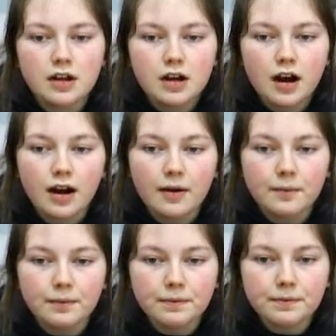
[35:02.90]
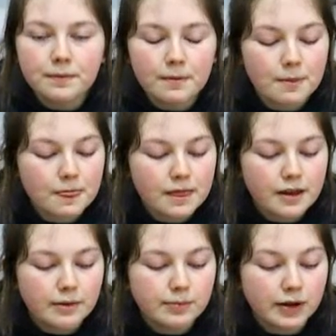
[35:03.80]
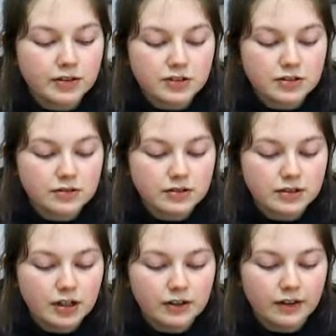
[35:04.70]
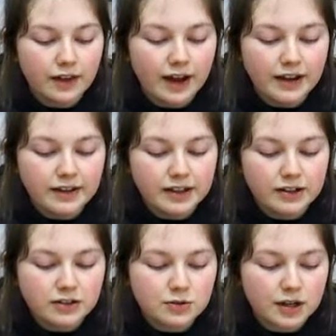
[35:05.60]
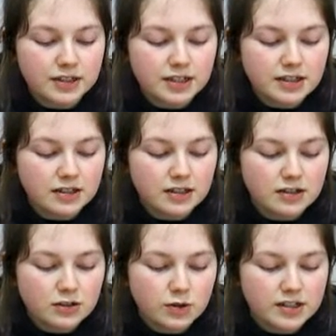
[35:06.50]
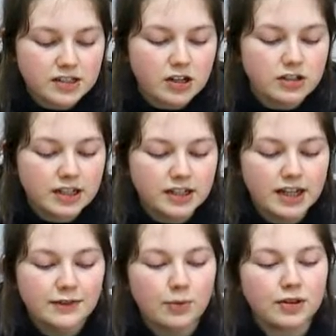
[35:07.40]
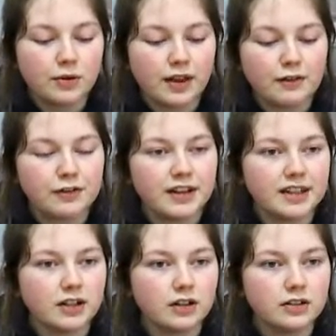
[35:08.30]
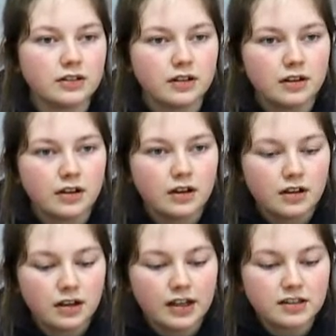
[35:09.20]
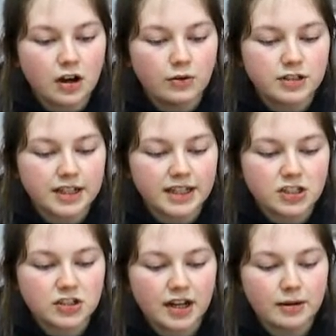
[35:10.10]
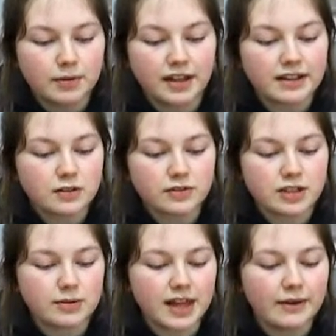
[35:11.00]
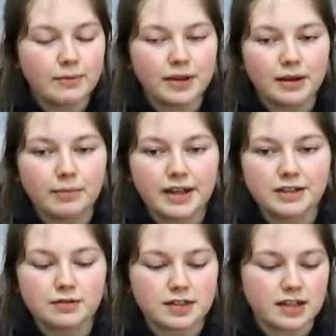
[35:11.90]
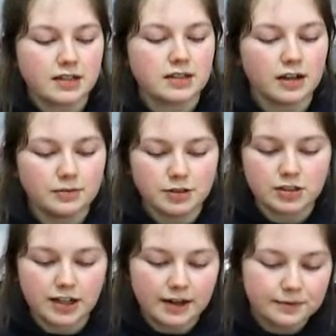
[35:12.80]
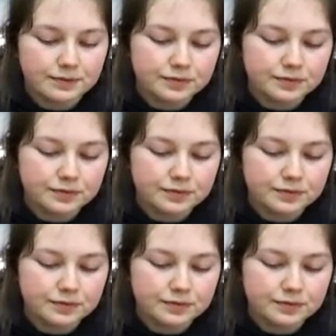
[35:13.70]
But other than that, it looks quite decent. It's quite sturdy, even with all that filling on. it's holding its shape, and that's obviously without it being baked for the second time just yet.